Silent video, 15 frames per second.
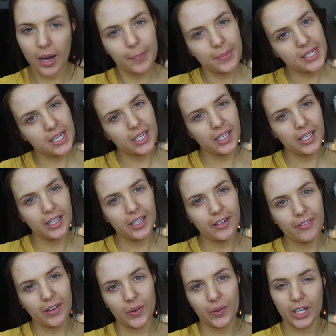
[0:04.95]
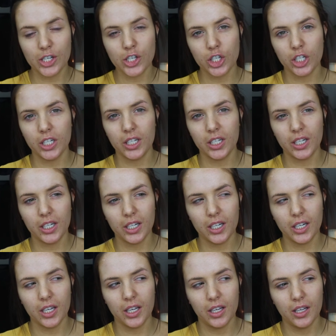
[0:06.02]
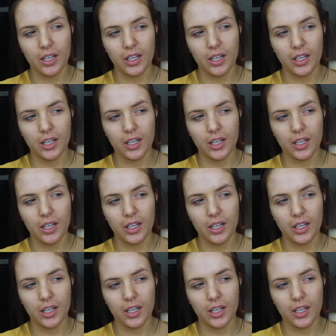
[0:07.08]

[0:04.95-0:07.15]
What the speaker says: updated foundation